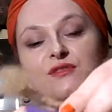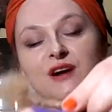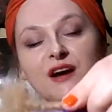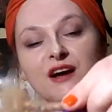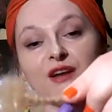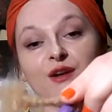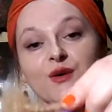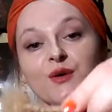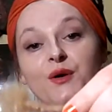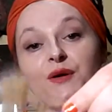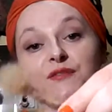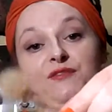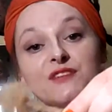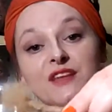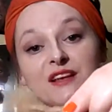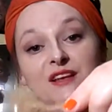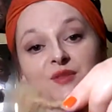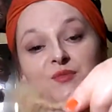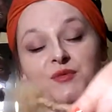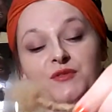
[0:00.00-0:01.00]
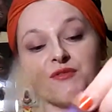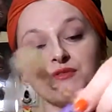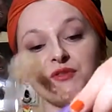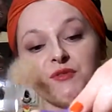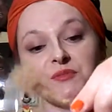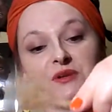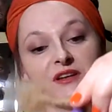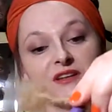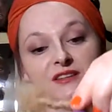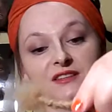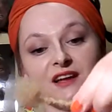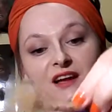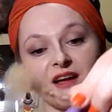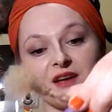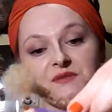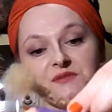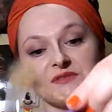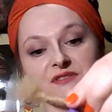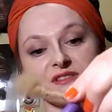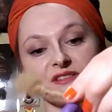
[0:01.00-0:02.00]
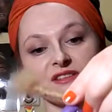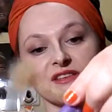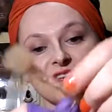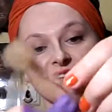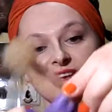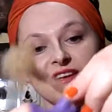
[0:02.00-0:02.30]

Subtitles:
I know, I've done it before many times.